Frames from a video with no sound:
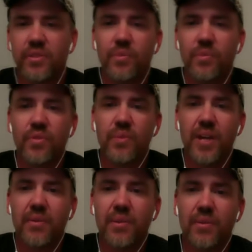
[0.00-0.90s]
the movie
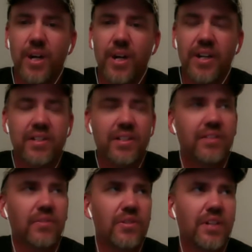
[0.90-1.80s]
back when I watched it the
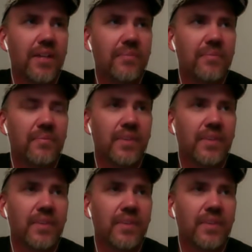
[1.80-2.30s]
first time.